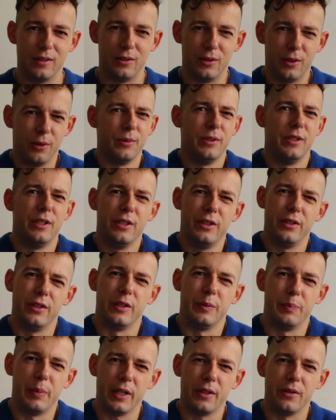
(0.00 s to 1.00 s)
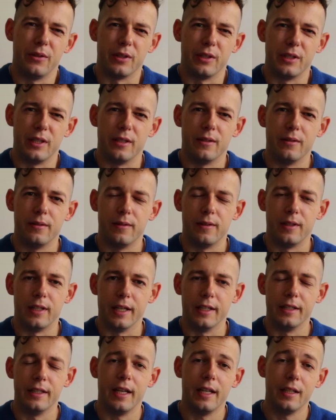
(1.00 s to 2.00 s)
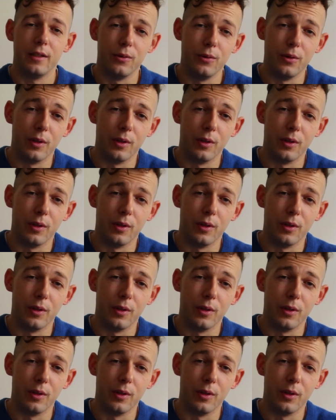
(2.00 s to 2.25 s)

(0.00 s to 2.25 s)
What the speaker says: Don't disrespect yourself like that.